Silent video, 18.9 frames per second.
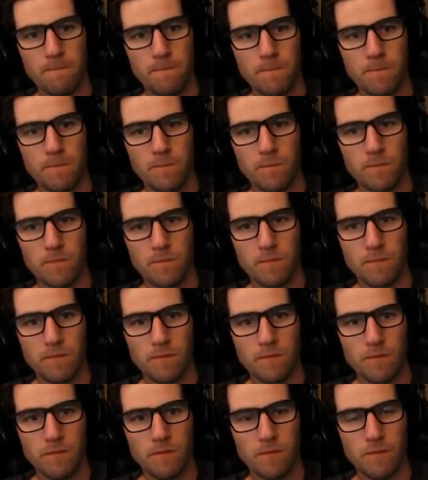
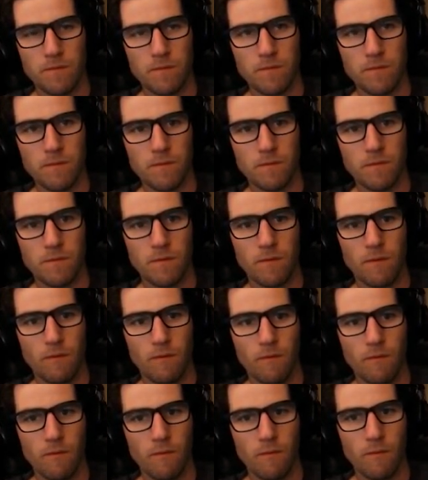
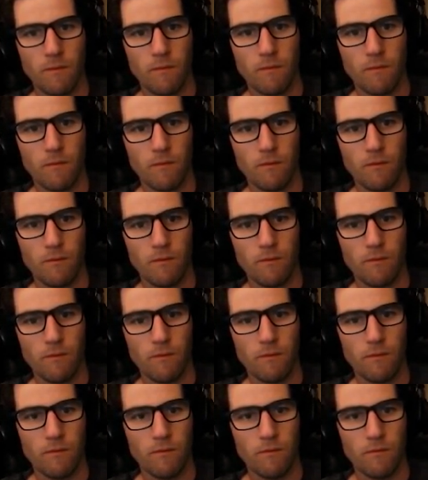
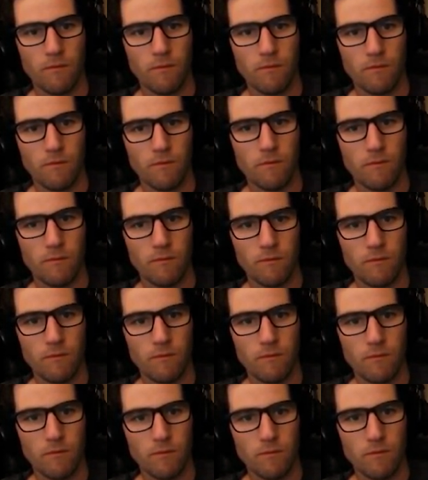
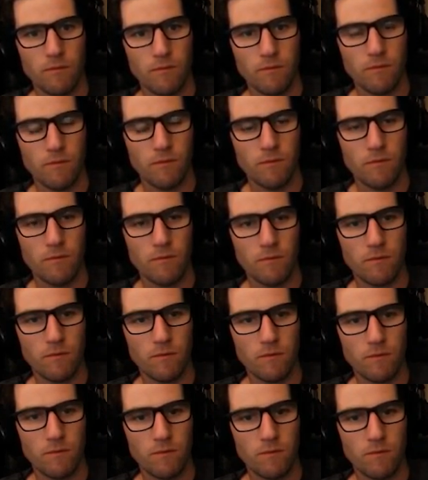
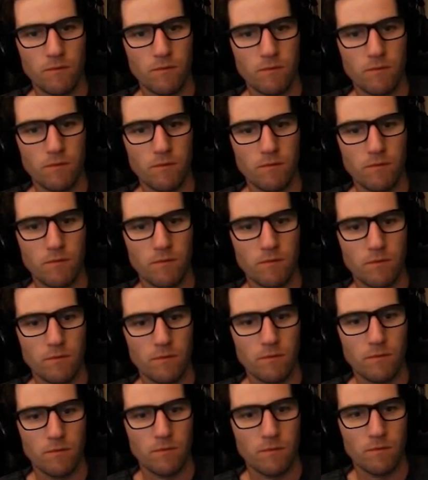
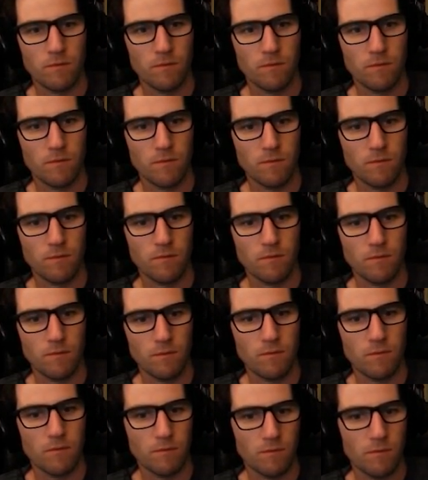
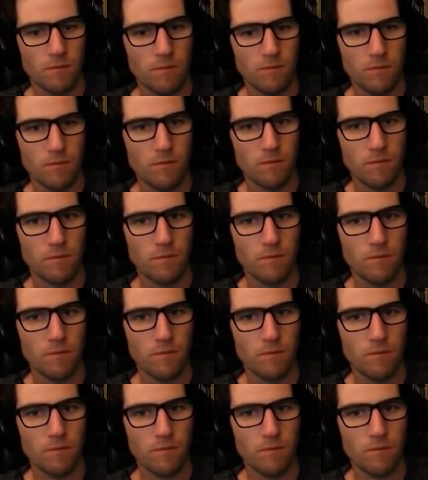This person isn't speaking.